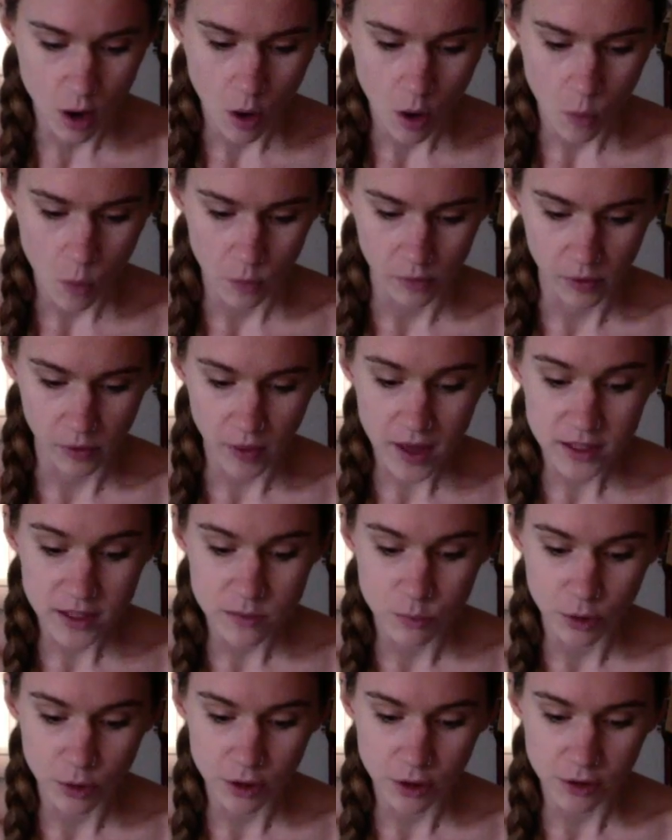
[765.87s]
with less
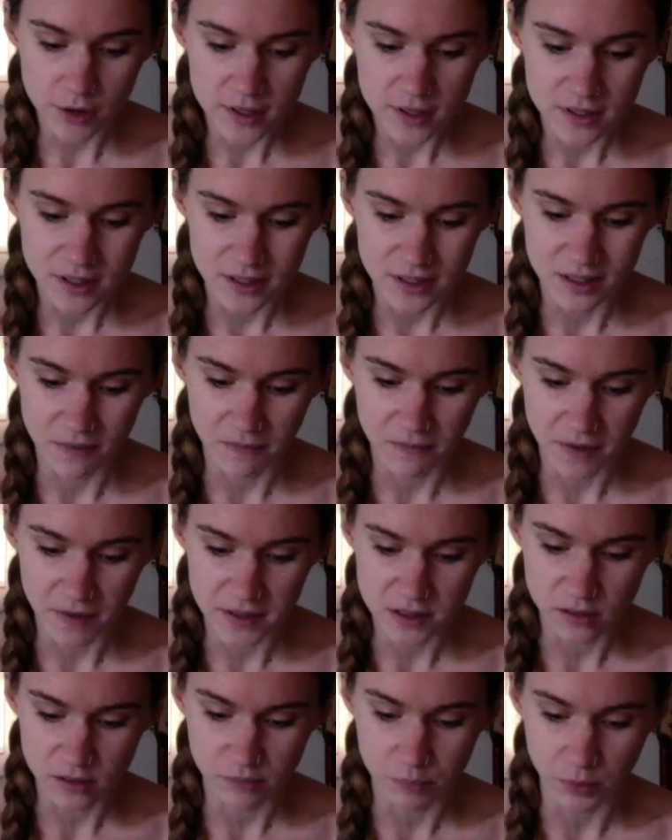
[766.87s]
murderous
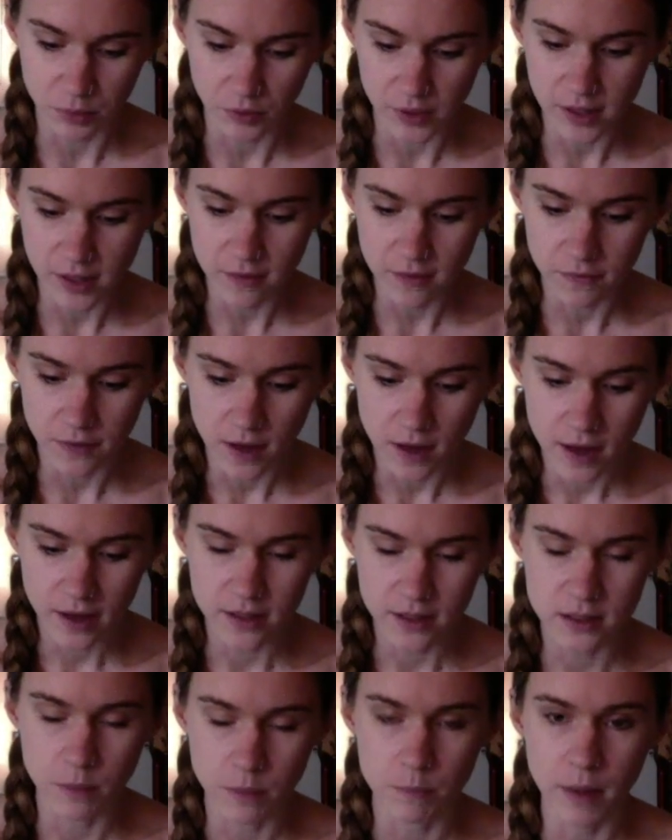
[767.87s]
defensive belief
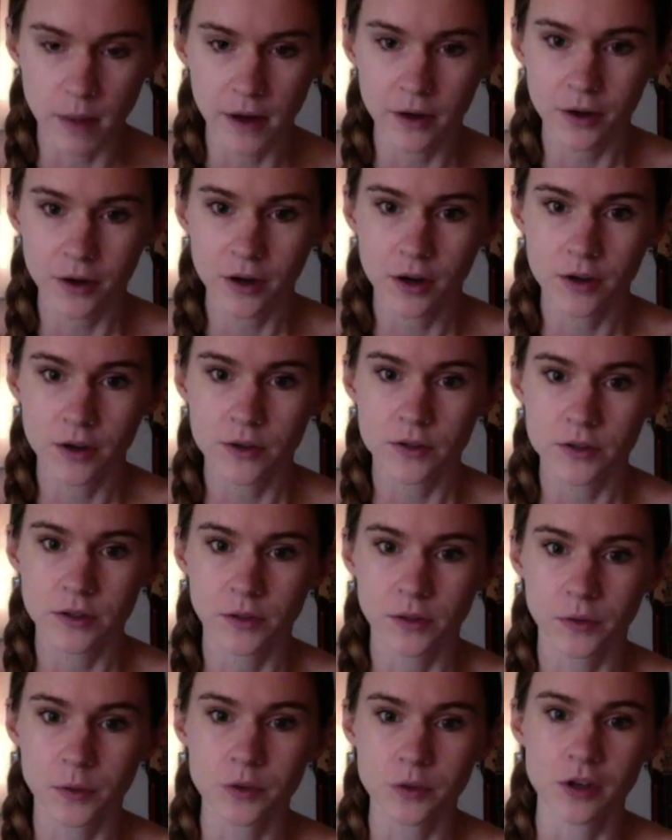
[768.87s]
is a better
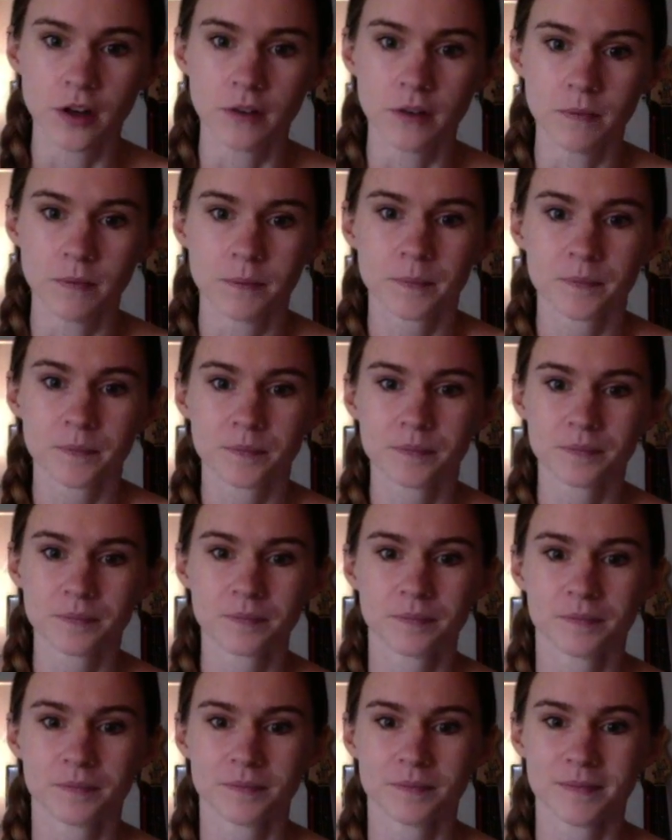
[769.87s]
solution."
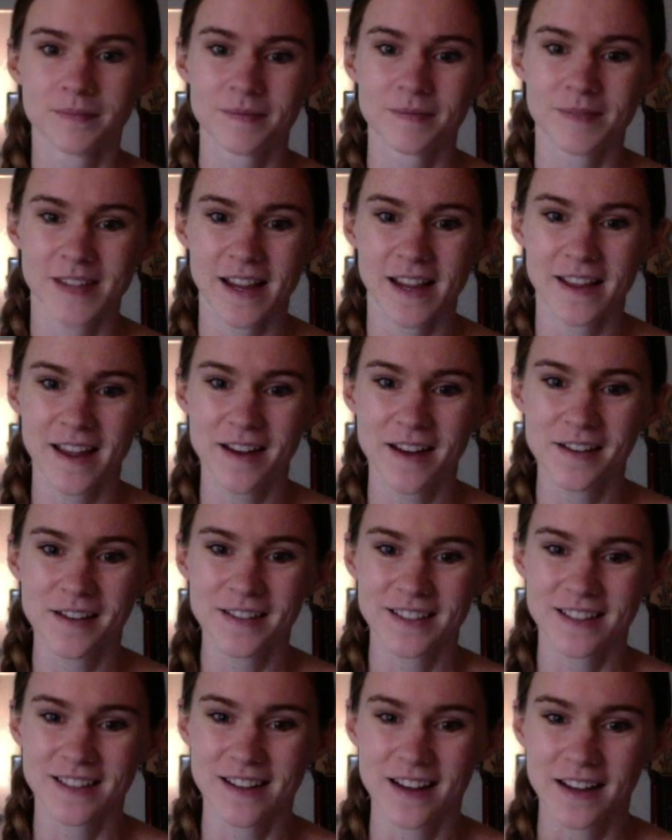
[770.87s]
Take care.
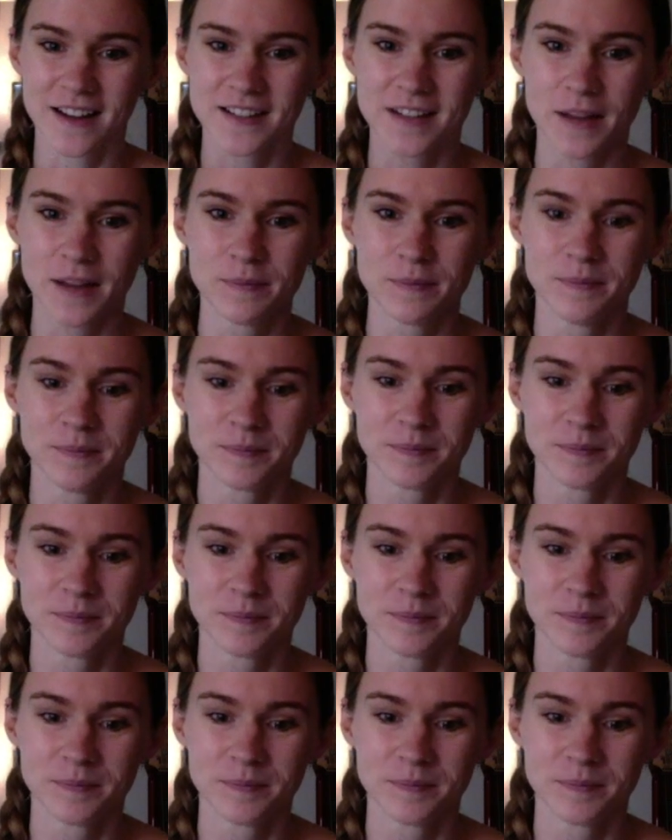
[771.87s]
See you next time.